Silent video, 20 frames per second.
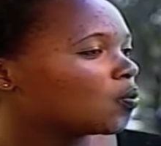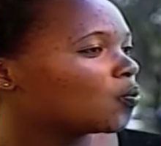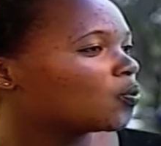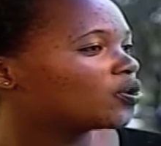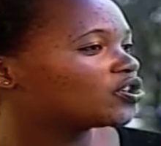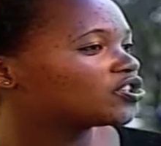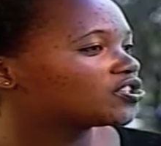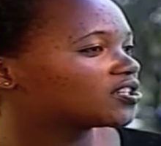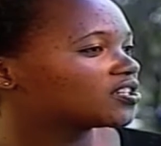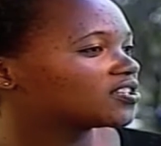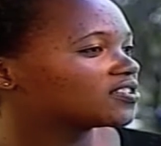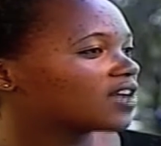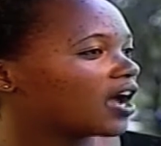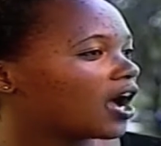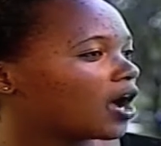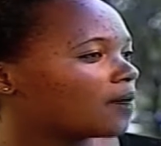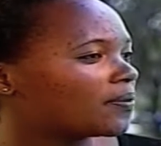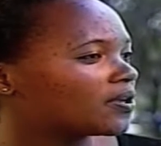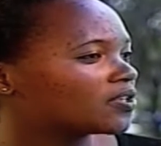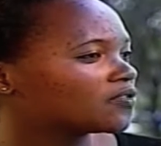which
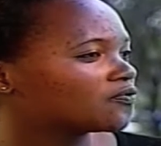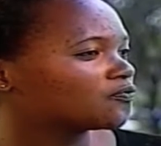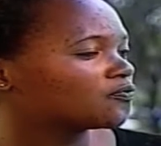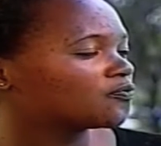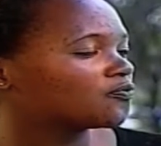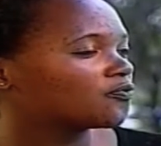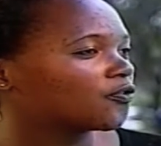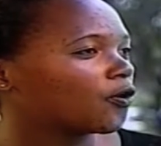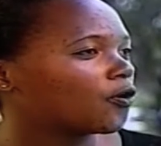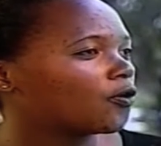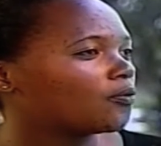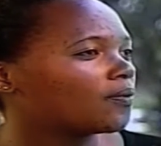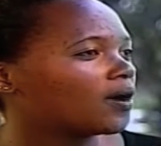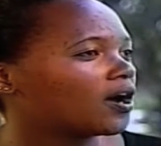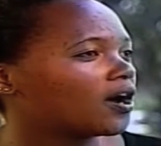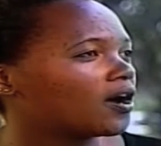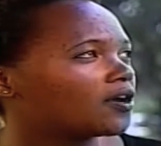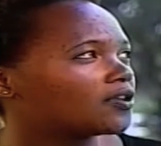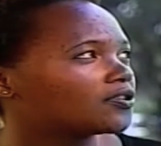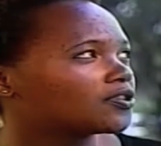happens from
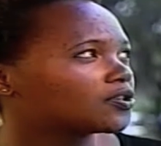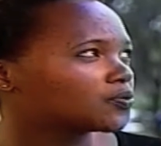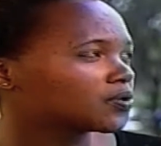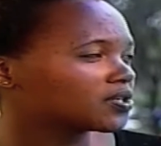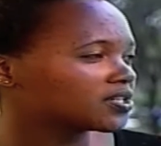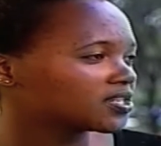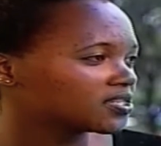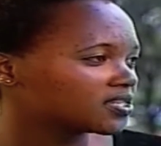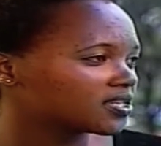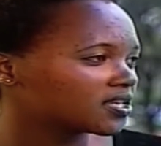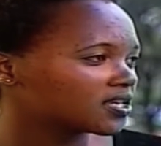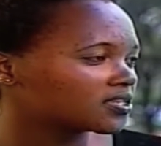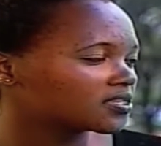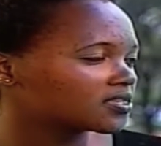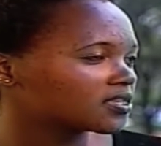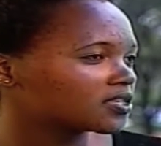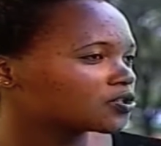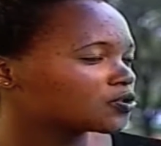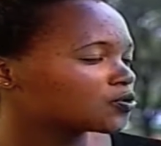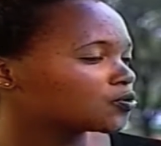the
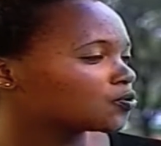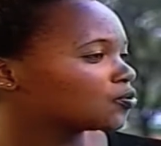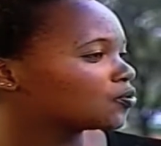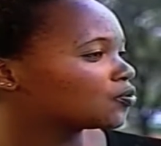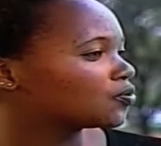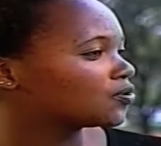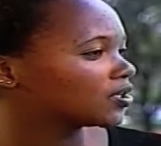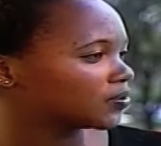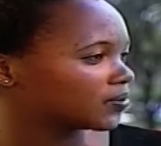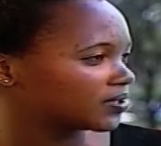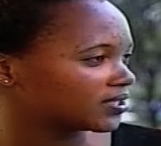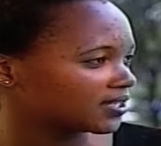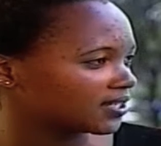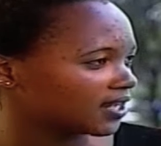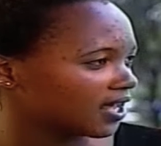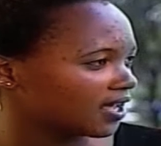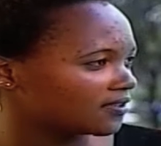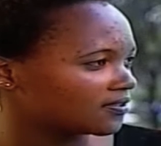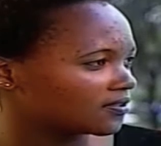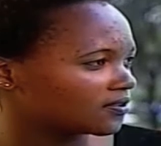26th to the
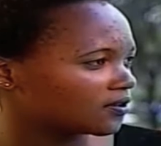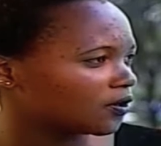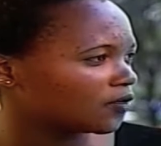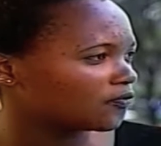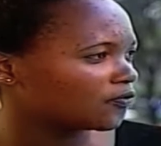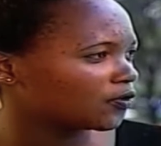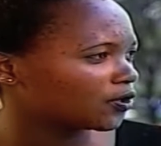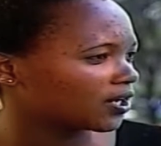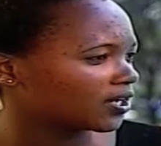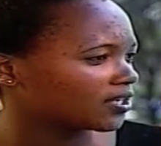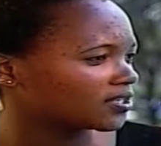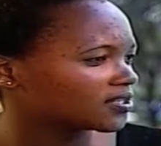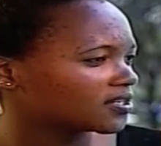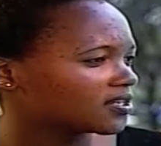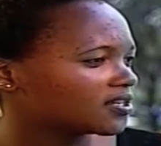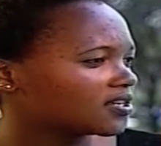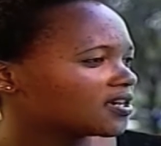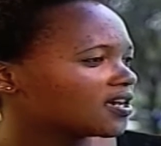29th of August.